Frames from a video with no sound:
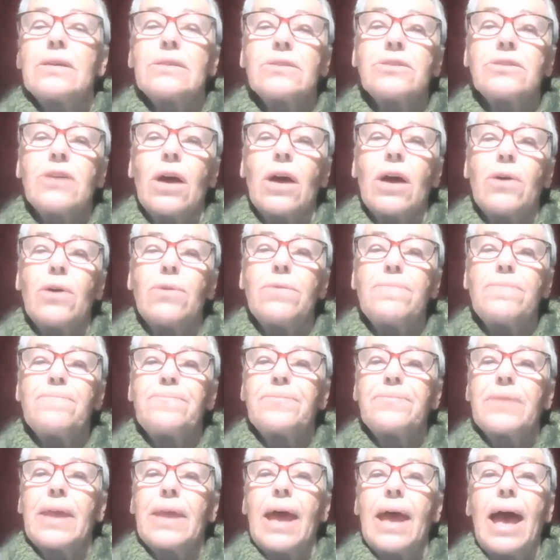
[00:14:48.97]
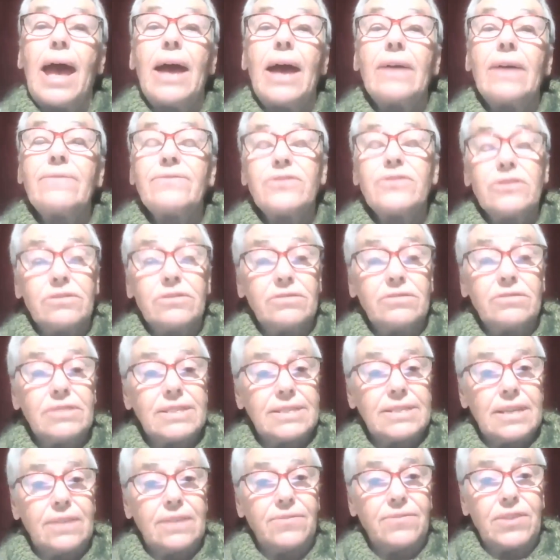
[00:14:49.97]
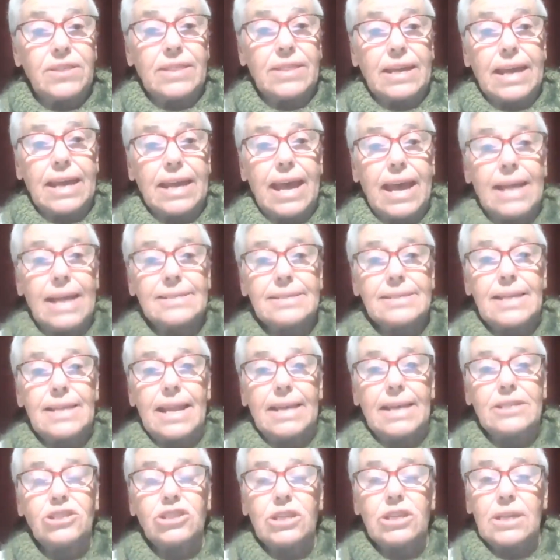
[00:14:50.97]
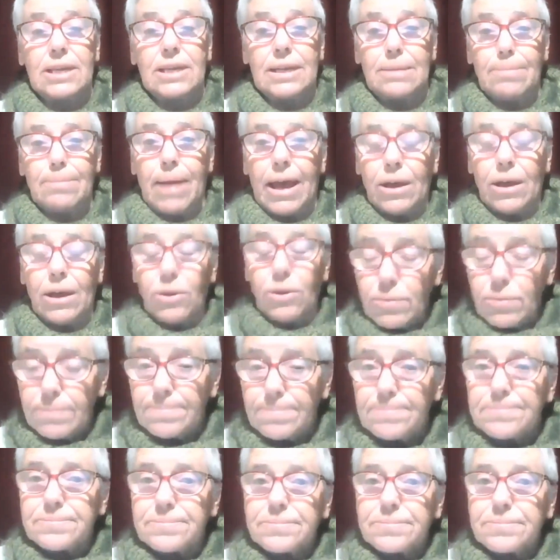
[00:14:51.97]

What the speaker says: So after receiving the cancellation email,